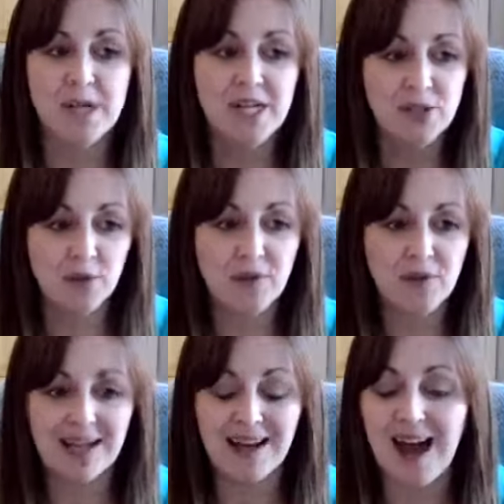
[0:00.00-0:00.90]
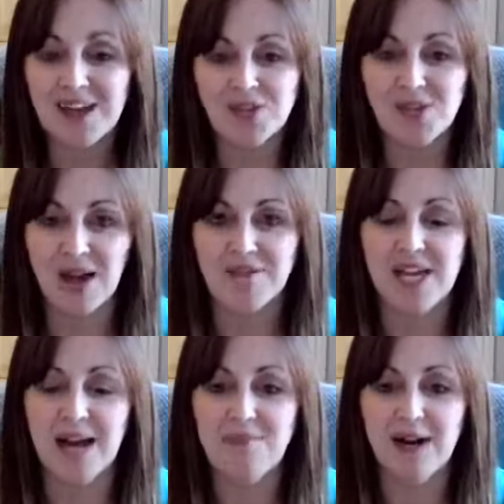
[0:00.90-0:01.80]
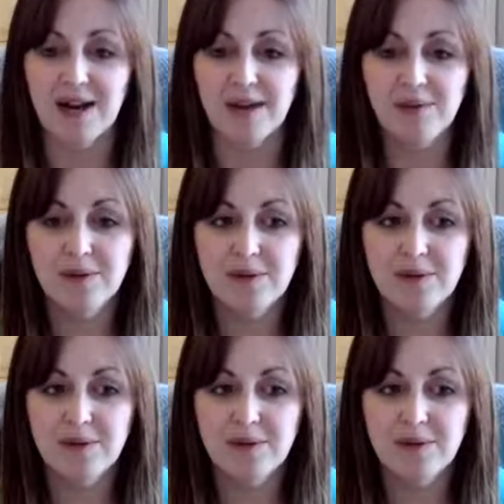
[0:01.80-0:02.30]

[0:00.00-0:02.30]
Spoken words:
So if you think, I just don't have the time right now,